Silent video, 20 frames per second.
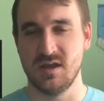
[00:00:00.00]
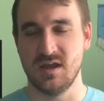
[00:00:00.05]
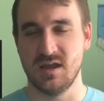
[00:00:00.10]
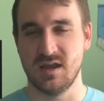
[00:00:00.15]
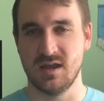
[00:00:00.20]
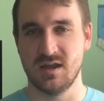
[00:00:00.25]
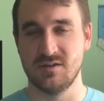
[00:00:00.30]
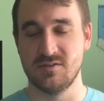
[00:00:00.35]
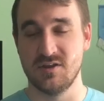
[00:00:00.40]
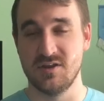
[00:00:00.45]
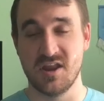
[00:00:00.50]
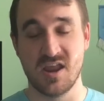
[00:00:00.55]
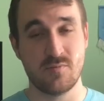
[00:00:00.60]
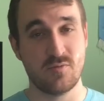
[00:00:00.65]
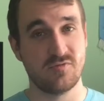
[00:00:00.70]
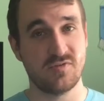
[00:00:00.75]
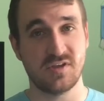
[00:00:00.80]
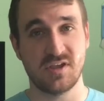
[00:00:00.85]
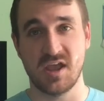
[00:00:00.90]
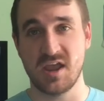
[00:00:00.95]
And the name
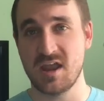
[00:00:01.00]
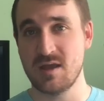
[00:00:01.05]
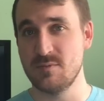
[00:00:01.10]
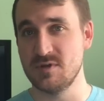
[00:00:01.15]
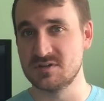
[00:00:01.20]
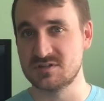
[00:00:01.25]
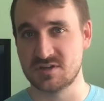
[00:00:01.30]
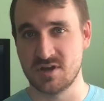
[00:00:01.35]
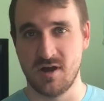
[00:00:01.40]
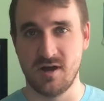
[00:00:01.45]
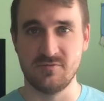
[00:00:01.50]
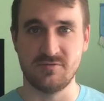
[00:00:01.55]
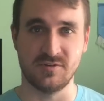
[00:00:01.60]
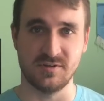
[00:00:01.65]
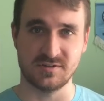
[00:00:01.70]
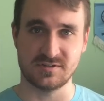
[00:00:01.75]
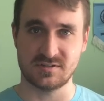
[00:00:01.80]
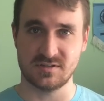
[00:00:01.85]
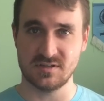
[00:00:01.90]
of the game is confidence.